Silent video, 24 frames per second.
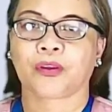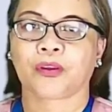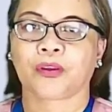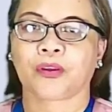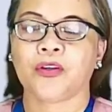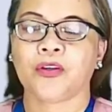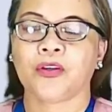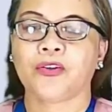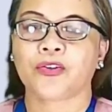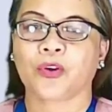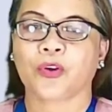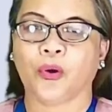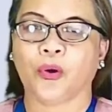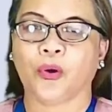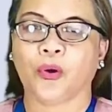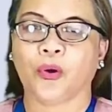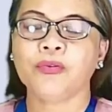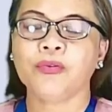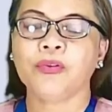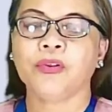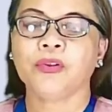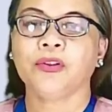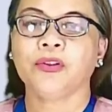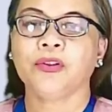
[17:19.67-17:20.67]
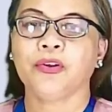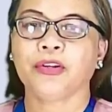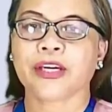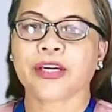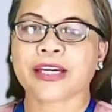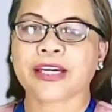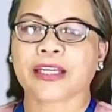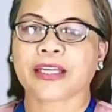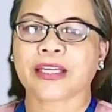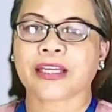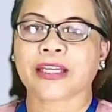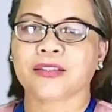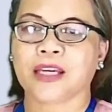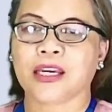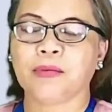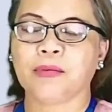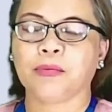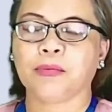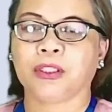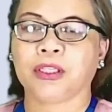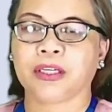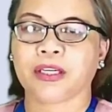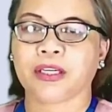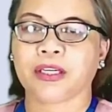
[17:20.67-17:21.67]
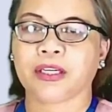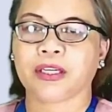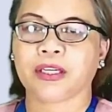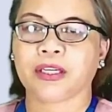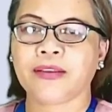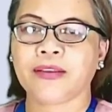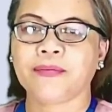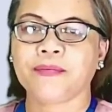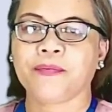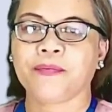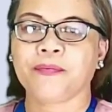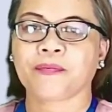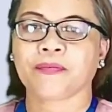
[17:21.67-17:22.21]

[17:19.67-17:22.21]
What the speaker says: So, looking at the table again,